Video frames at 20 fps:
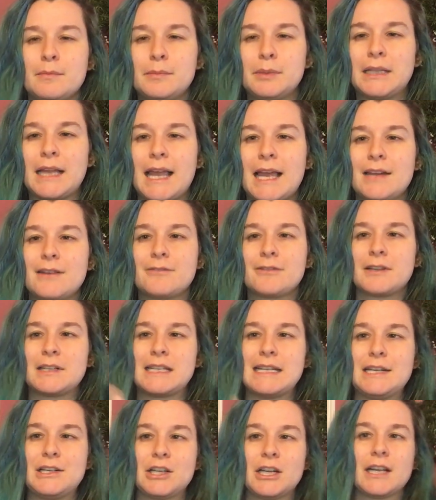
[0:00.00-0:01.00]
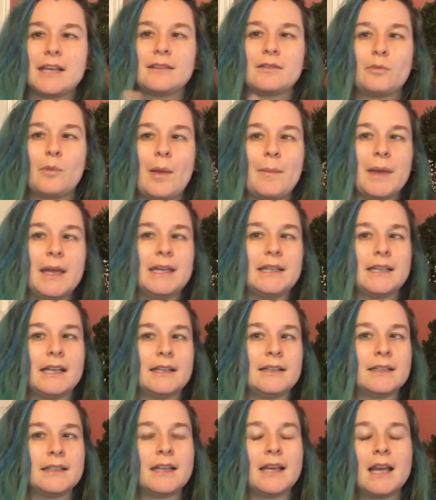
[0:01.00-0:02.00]
plan for teaching women
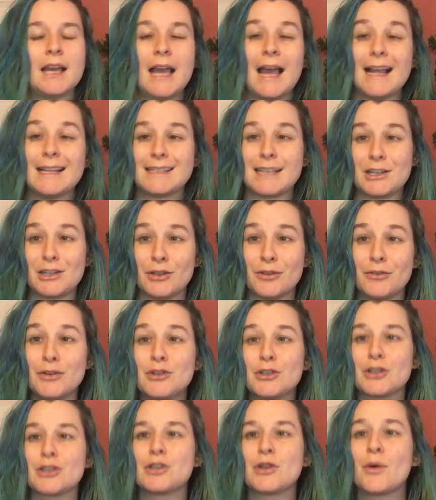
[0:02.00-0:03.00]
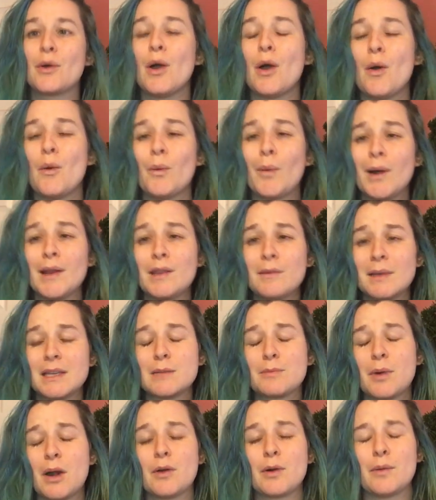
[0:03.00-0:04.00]
and such in the future. So one of
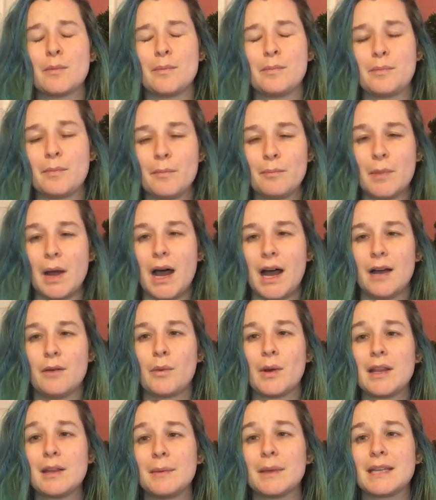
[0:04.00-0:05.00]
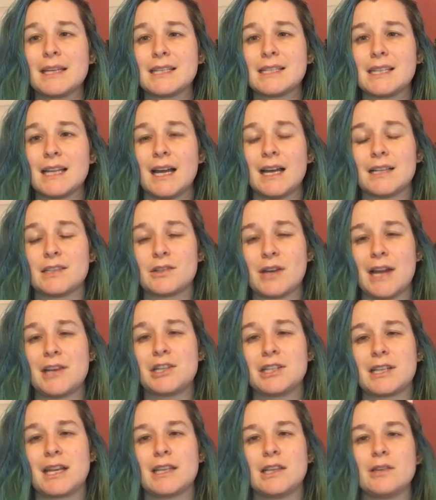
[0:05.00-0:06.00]
the biggest
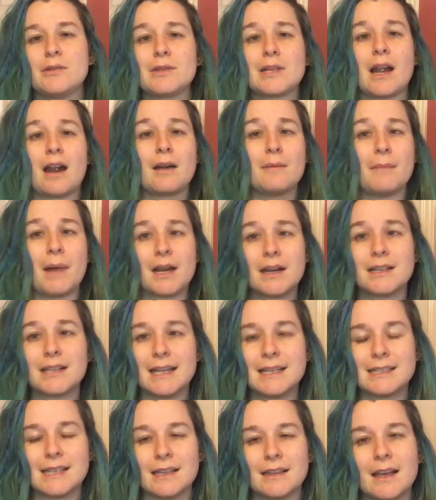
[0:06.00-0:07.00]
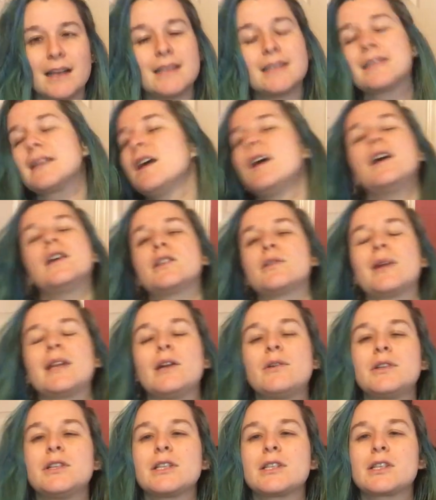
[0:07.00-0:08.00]
strategies I use are monetized deadlines. So I
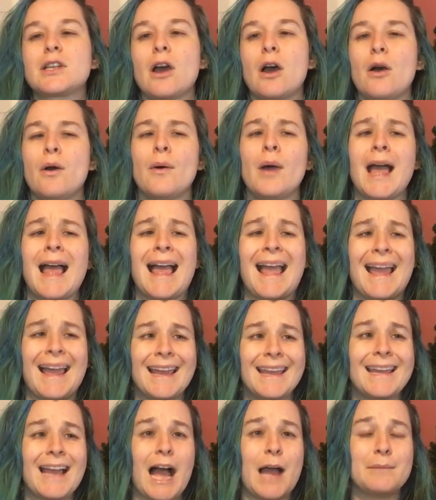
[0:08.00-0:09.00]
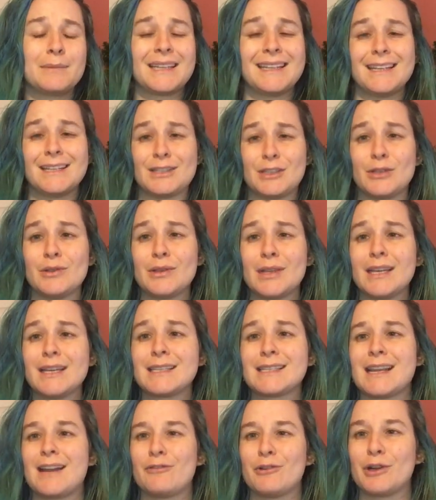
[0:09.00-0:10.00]
don't just go, hey, I'm gonna do
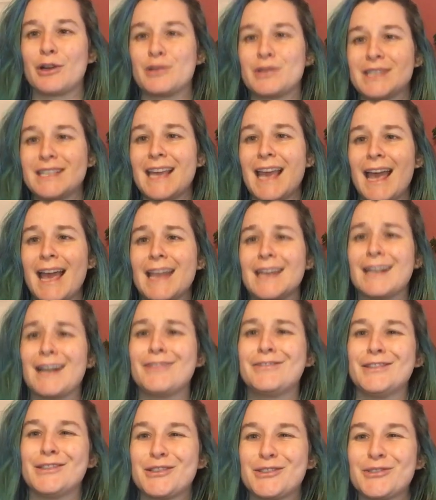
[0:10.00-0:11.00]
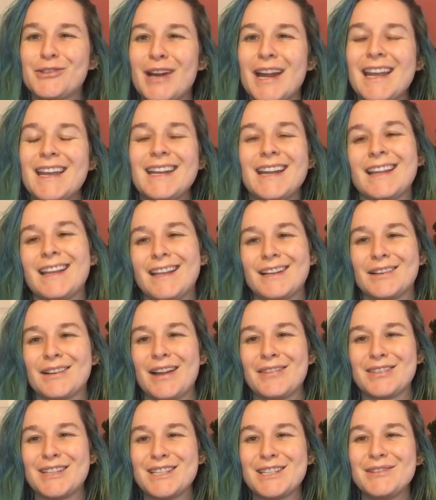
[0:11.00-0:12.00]
this, and everyone goes, yay, and I feel great, and I don't
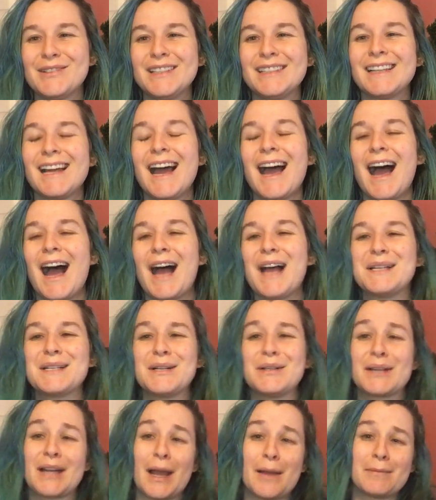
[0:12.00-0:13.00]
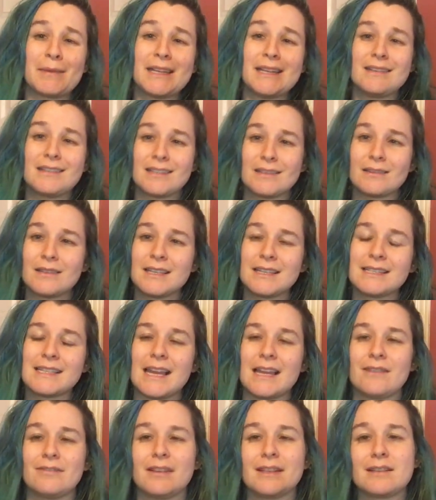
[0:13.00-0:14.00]
have to do it. I go, I'm gonna do this,
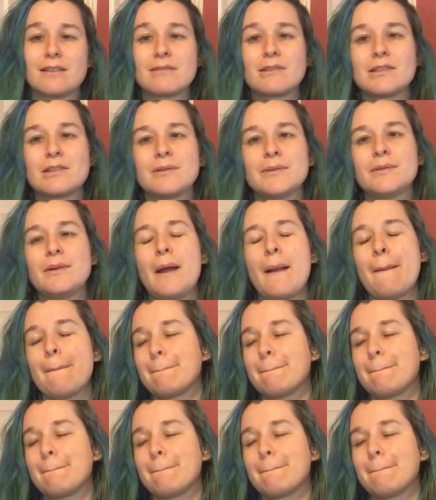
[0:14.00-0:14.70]
and if I don't do